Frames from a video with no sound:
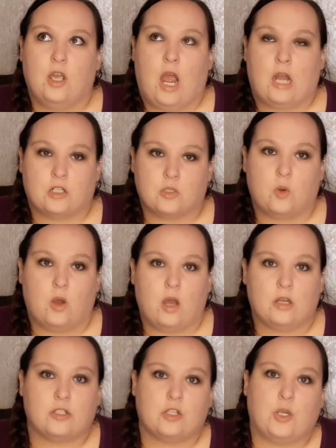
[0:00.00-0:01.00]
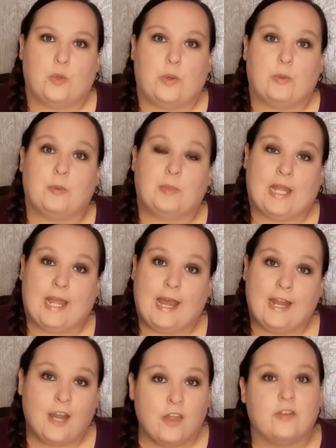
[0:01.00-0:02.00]
our squash, we will plant
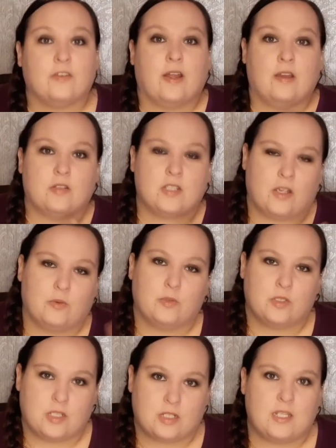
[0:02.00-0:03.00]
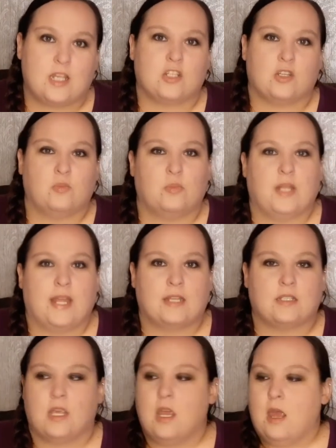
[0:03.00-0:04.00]
another round. So we'll succession
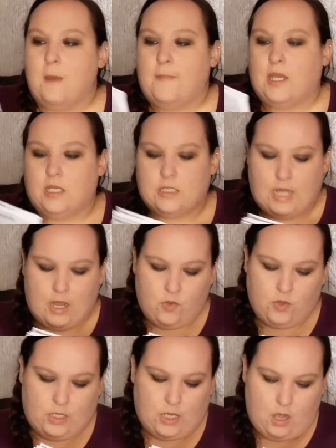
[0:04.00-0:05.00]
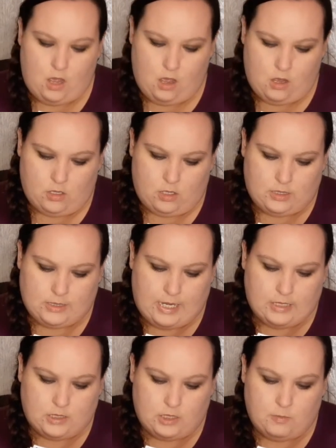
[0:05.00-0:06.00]
plant, because they only
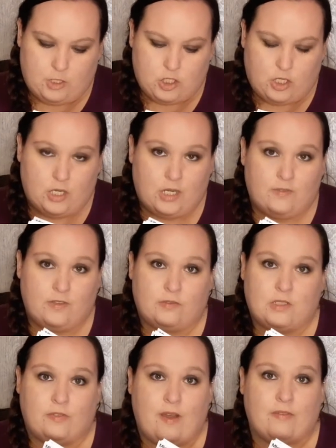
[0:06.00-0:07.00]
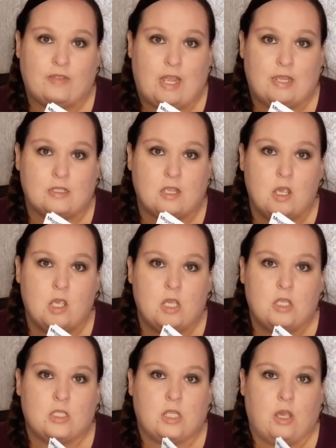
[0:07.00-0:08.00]
days to maturity 55 days,
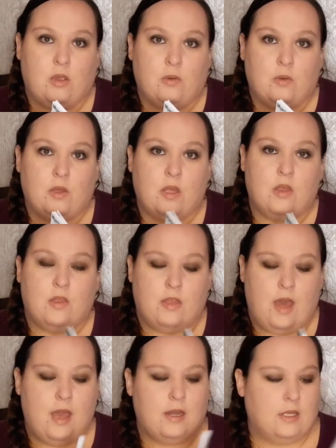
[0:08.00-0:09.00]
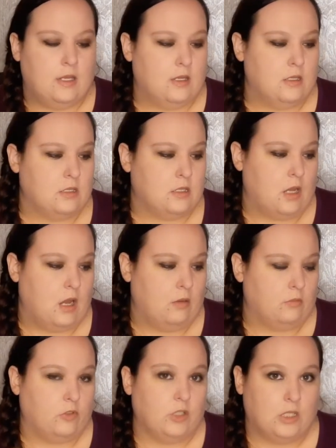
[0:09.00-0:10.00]
so that is
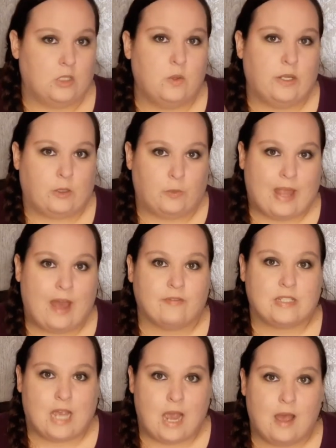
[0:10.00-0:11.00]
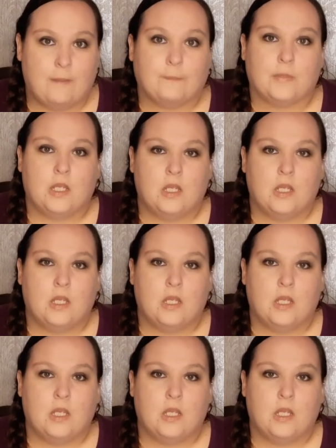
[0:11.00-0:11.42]
really quick. We have time